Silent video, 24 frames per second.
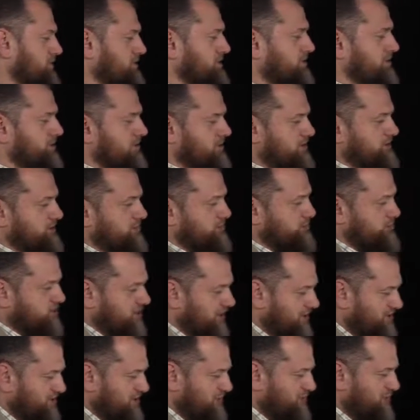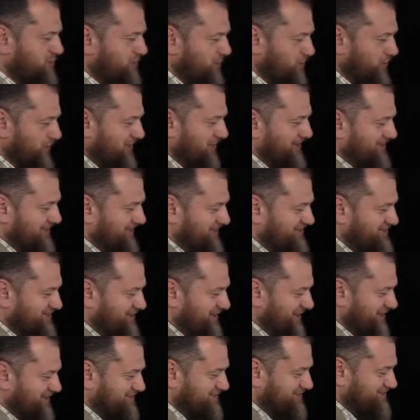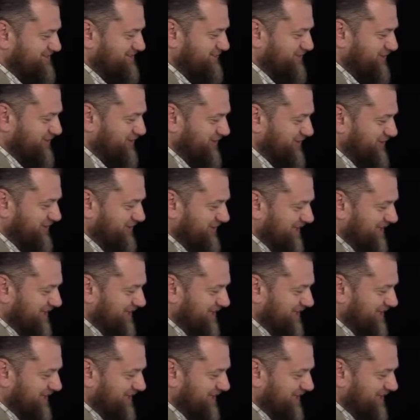No, 2040. 2040.